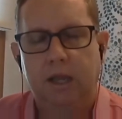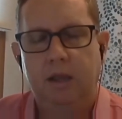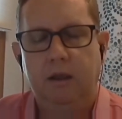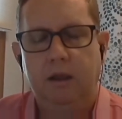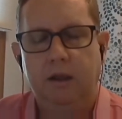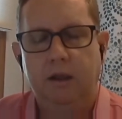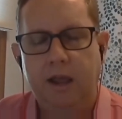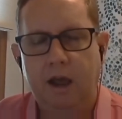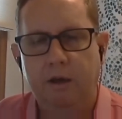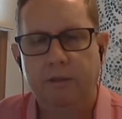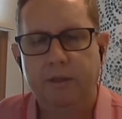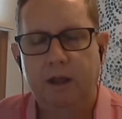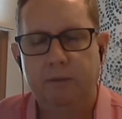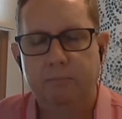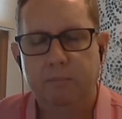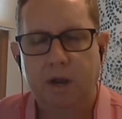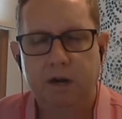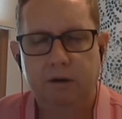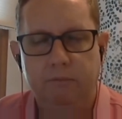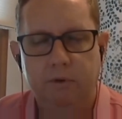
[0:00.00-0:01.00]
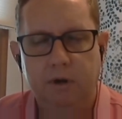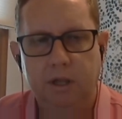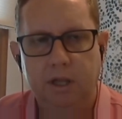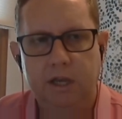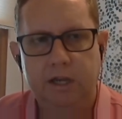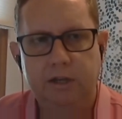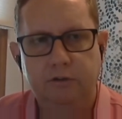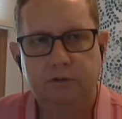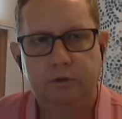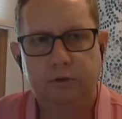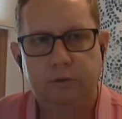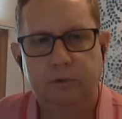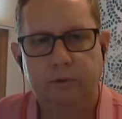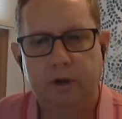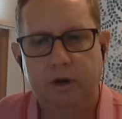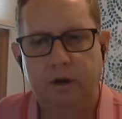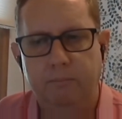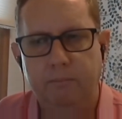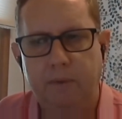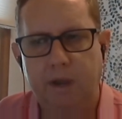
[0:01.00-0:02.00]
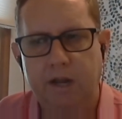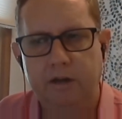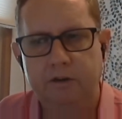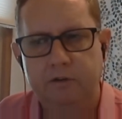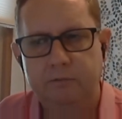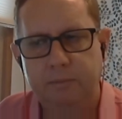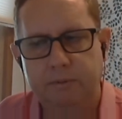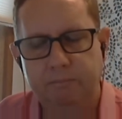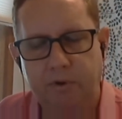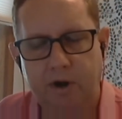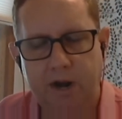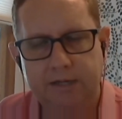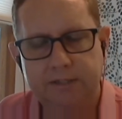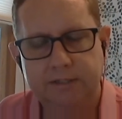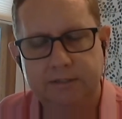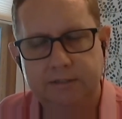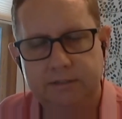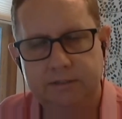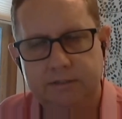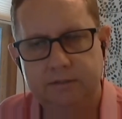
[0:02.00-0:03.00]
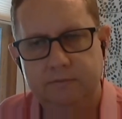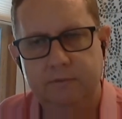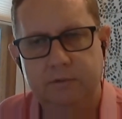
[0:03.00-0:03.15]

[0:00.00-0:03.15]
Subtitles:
and how that might relate to their management practices of